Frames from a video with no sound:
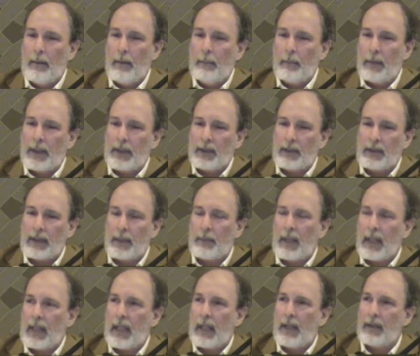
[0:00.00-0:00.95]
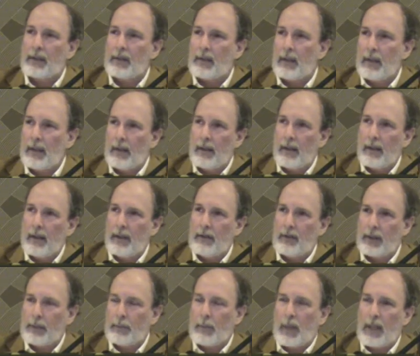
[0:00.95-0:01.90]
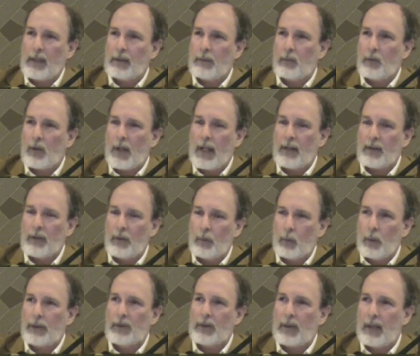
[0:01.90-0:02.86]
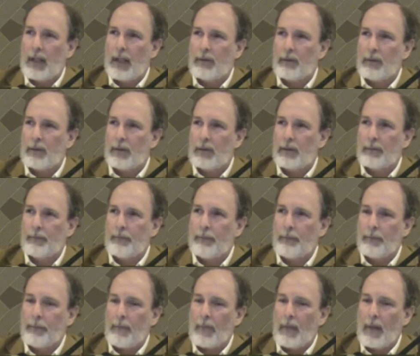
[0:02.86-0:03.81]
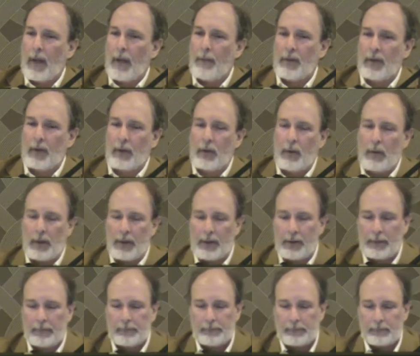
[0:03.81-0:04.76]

but it's semi-guess, just by subtraction, what's left up to coarse.